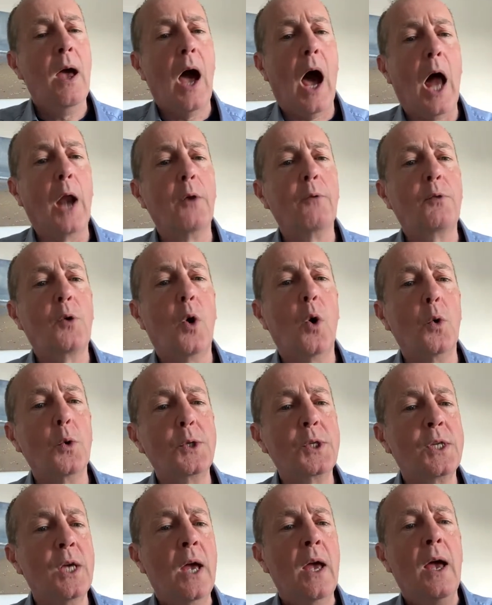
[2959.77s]
And of
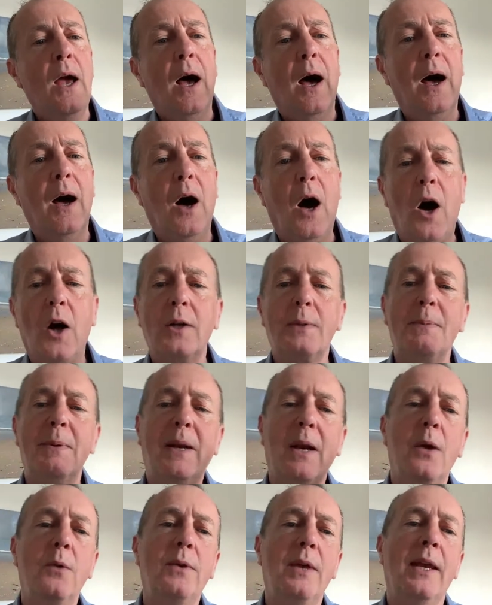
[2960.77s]
course, Heart of
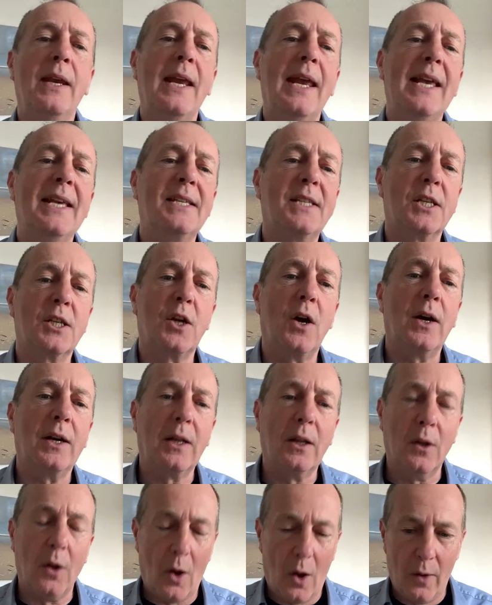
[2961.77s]
Midlothian is the
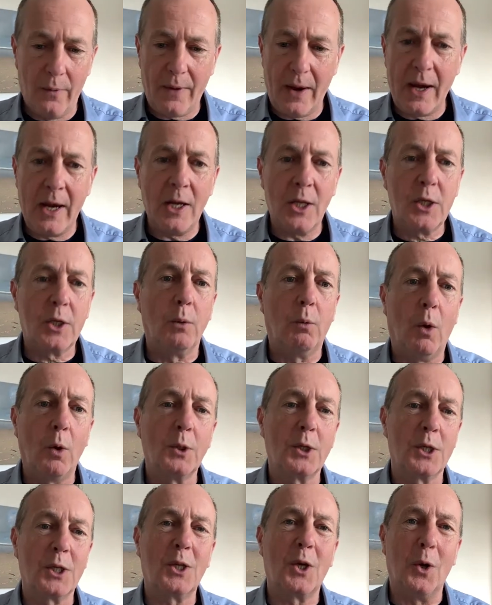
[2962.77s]
title of a Sir
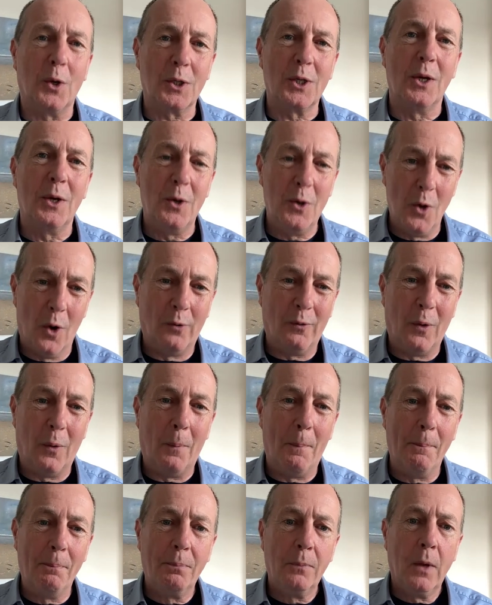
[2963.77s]
Walter Scott
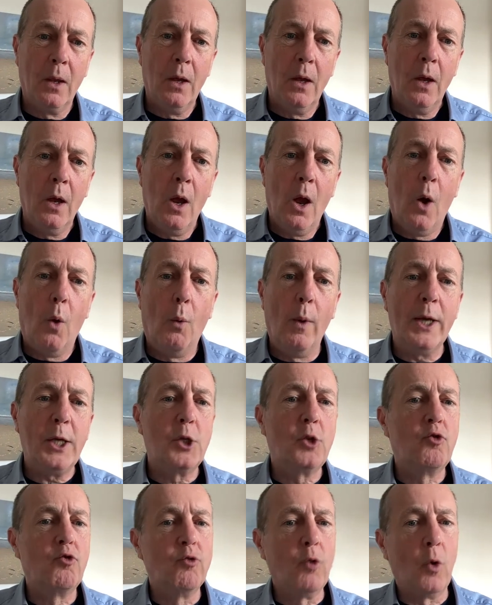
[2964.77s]
novel,
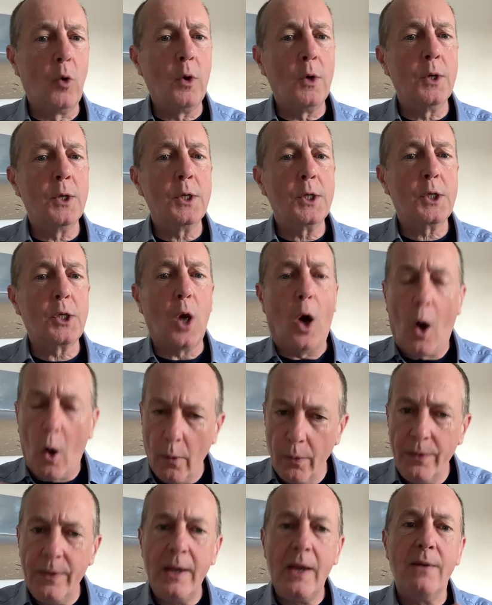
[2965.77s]
which draws
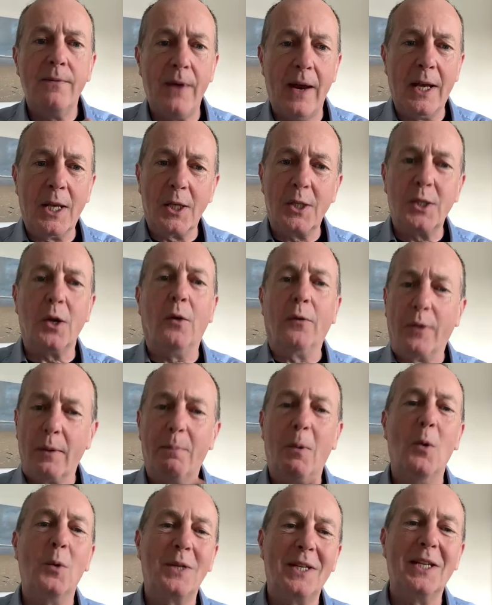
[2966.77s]
on the events of the
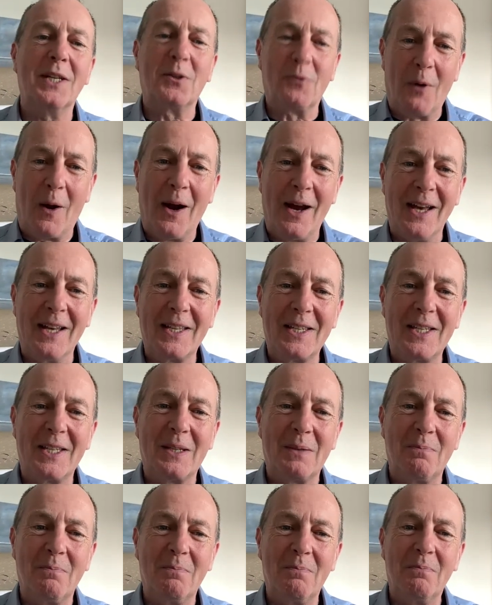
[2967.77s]
Porteous
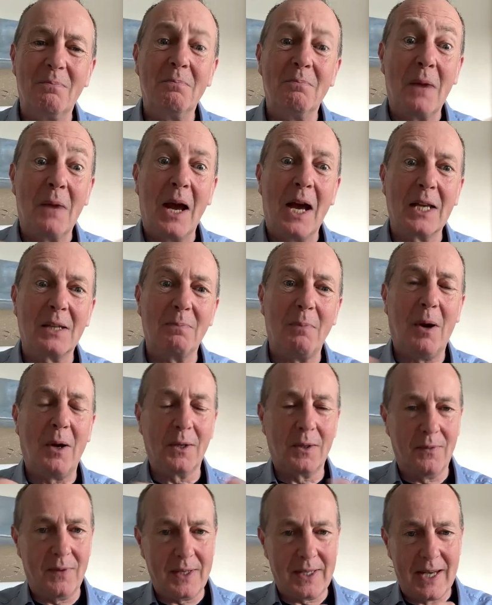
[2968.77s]
Riots as
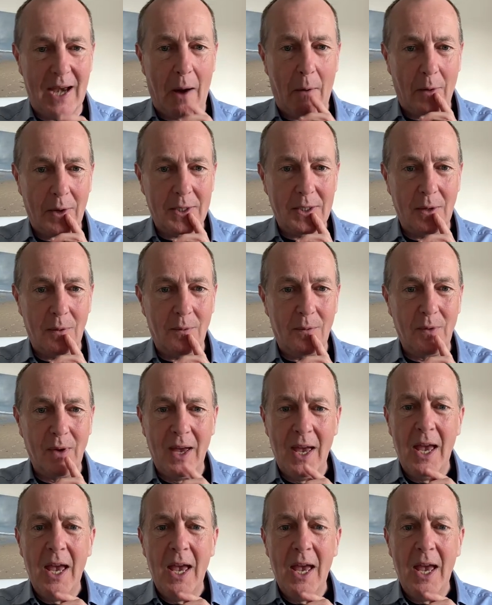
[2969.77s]
part of its narrative.